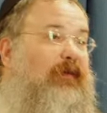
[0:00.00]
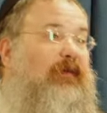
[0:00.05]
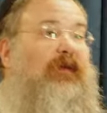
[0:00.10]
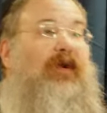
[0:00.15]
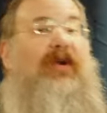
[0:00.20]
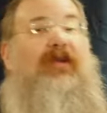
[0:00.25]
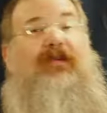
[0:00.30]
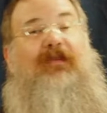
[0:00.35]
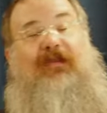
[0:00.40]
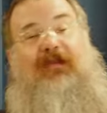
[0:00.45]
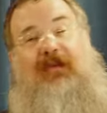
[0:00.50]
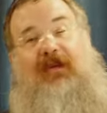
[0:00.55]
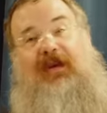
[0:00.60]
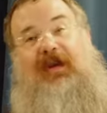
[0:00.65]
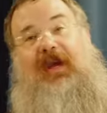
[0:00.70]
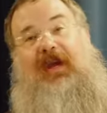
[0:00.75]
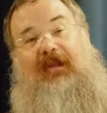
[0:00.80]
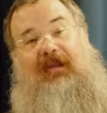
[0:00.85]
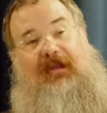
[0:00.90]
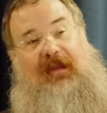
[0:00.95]
once you
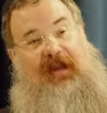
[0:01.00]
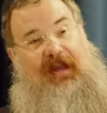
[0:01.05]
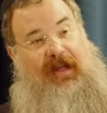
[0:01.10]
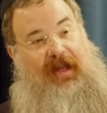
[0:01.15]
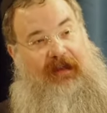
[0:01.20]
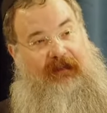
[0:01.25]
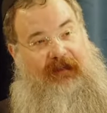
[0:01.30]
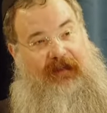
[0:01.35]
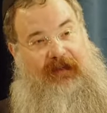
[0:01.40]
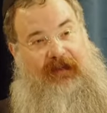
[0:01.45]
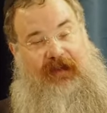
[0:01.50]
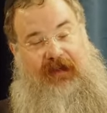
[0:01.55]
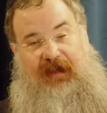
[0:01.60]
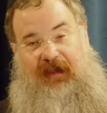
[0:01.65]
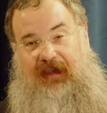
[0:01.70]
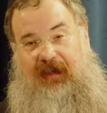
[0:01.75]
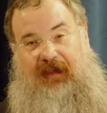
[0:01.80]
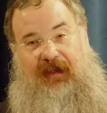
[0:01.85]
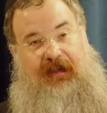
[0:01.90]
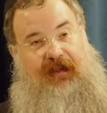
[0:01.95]
get to heaven,
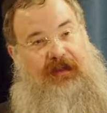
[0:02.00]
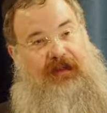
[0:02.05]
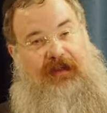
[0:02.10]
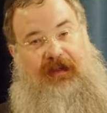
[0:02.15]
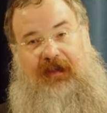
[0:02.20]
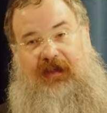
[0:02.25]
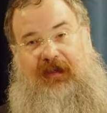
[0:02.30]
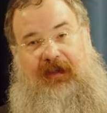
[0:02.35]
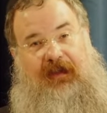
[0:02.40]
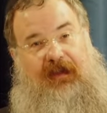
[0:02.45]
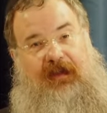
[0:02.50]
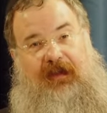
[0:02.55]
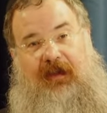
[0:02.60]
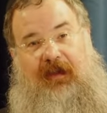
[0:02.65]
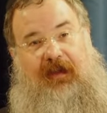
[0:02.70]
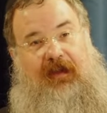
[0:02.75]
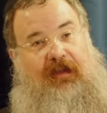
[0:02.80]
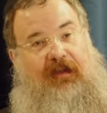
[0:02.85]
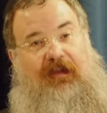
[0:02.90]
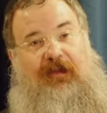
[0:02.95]

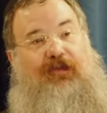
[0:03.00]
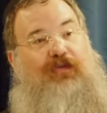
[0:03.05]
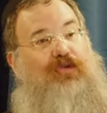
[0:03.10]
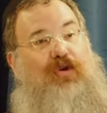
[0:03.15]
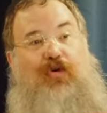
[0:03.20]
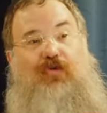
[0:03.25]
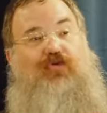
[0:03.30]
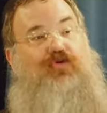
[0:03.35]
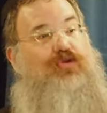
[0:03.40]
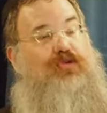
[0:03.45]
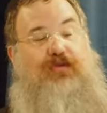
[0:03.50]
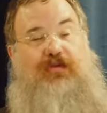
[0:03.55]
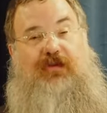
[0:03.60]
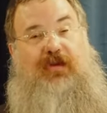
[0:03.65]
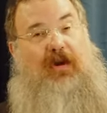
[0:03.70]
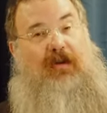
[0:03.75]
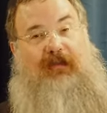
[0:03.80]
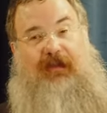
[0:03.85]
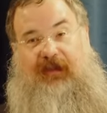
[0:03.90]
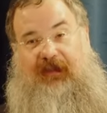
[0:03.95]
there's no new
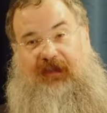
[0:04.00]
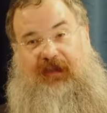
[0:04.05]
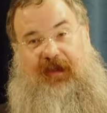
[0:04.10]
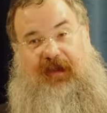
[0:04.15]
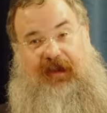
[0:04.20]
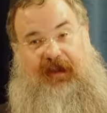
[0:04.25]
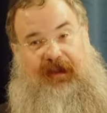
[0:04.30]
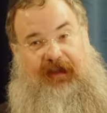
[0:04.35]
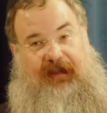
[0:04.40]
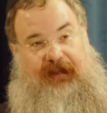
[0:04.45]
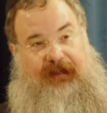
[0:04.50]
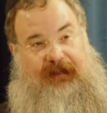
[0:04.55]
Torah study.